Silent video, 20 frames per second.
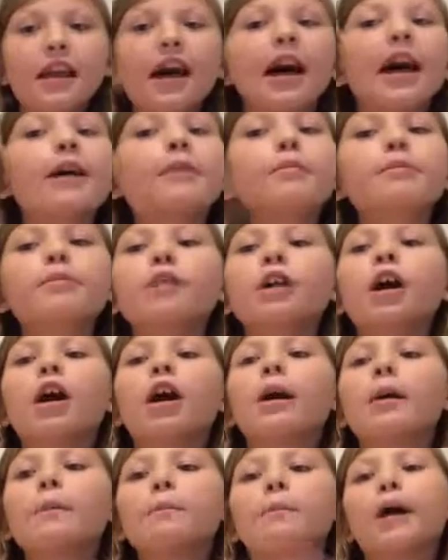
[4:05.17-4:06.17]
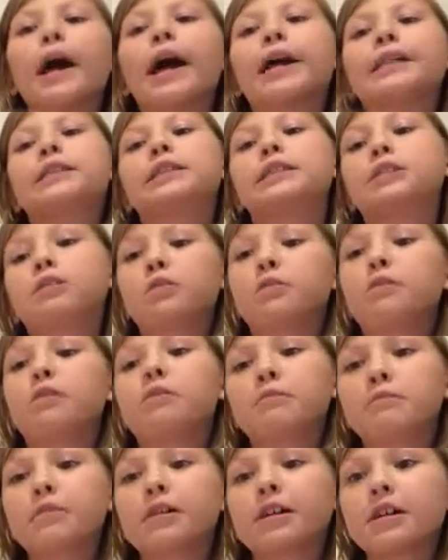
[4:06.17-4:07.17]
I'm not a bad
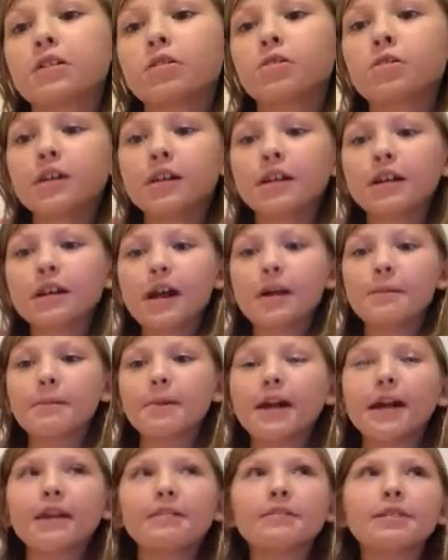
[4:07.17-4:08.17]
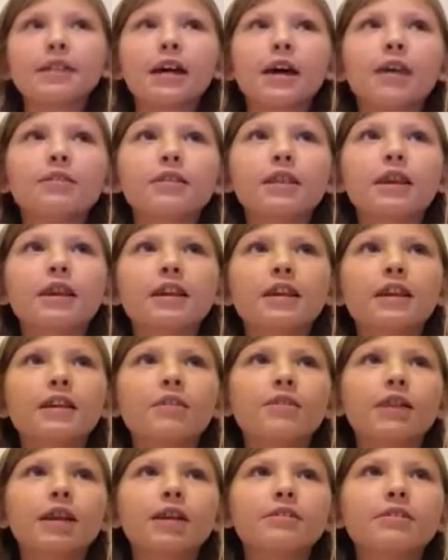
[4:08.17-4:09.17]
student, by the way. I might have sounded like
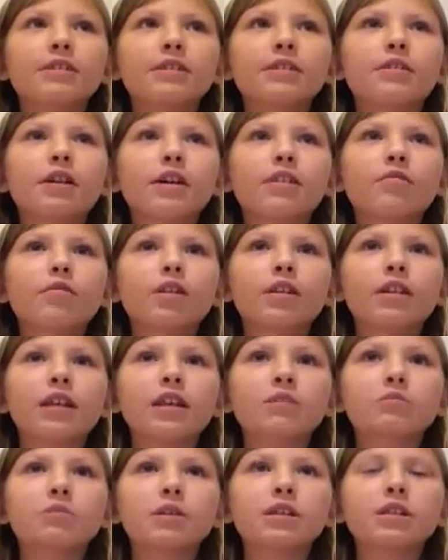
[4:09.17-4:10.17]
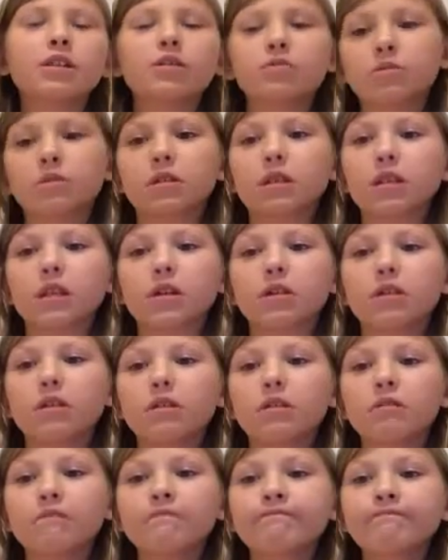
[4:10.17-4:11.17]
it when I was in grade one. That's because I was
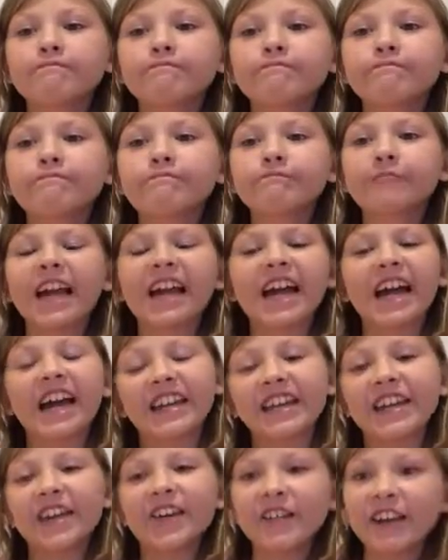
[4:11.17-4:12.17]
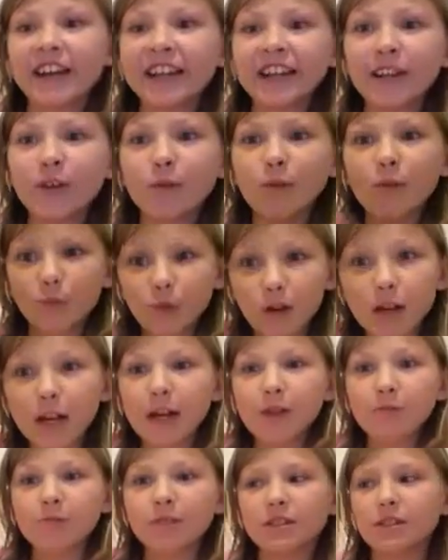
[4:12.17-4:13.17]
little. I had no idea what
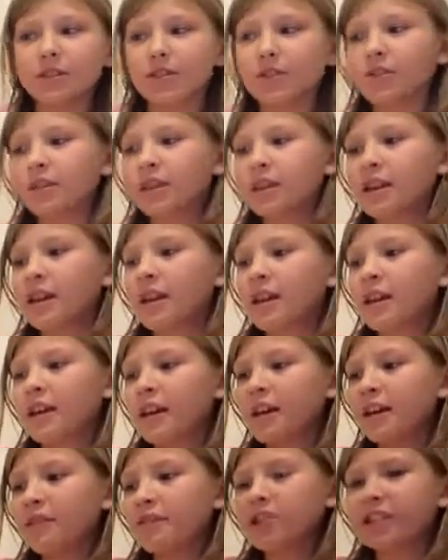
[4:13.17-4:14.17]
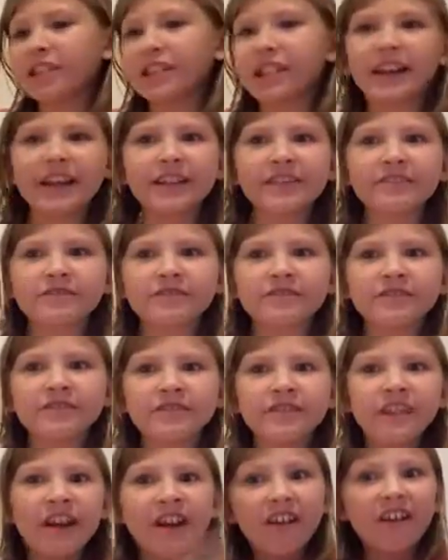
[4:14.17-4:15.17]
I was doing. Just like,
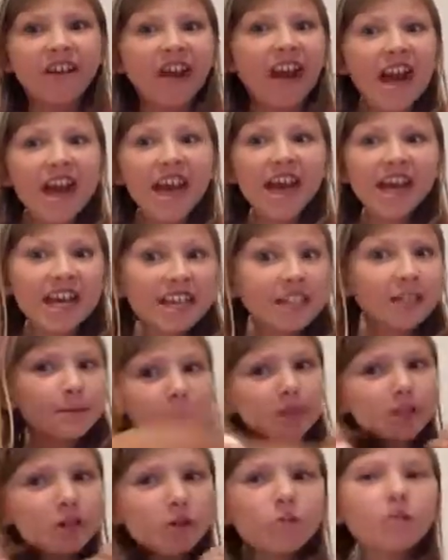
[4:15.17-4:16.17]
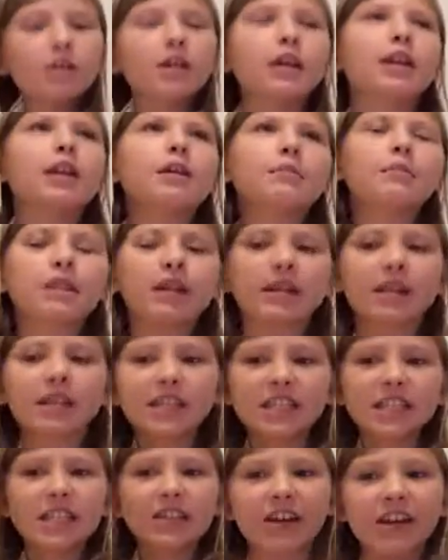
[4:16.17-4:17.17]
rage. And I'm like,
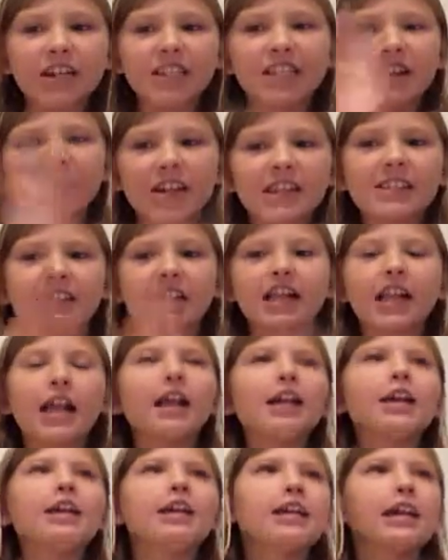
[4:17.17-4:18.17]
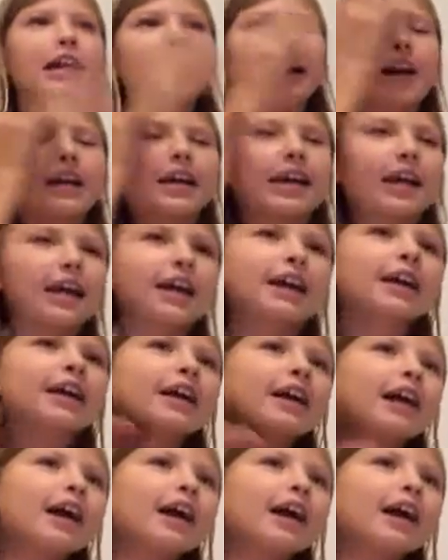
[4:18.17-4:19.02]
scratch, scratch. Yeah, okay.